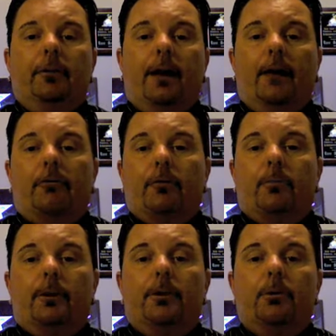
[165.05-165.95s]
God
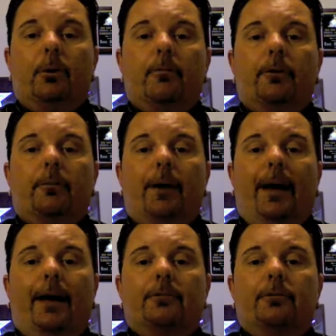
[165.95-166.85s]
forbid, you were ever to
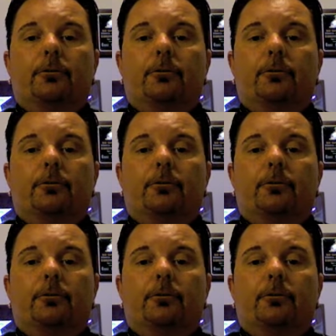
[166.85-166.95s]
pass